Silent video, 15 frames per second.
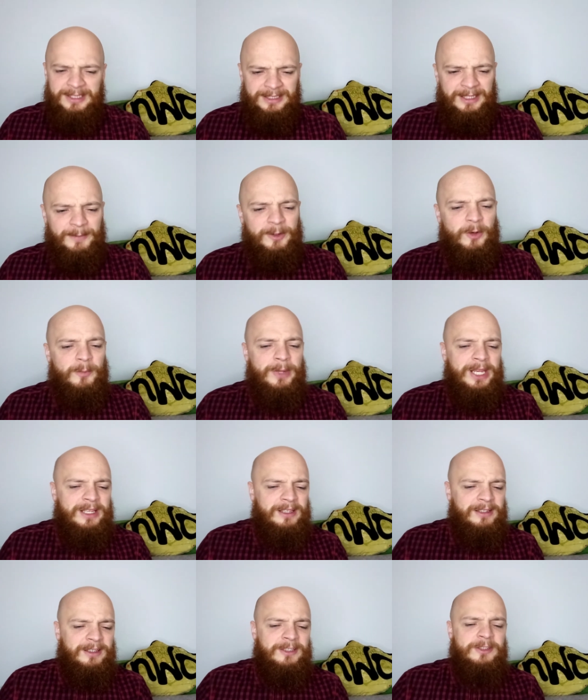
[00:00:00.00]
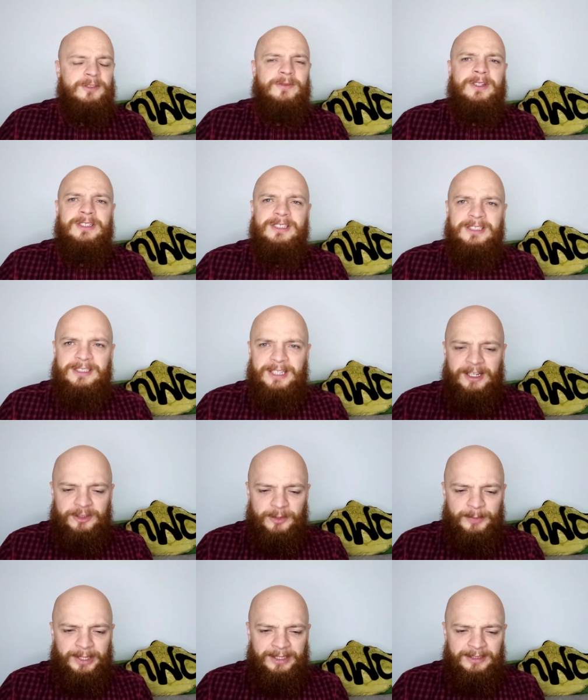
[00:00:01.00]
Then we got Becky Lynch versus Sasha
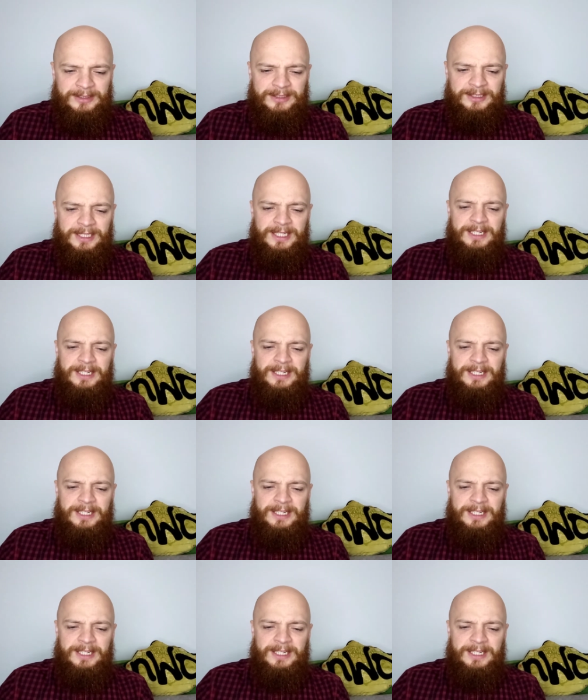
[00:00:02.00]
Banks.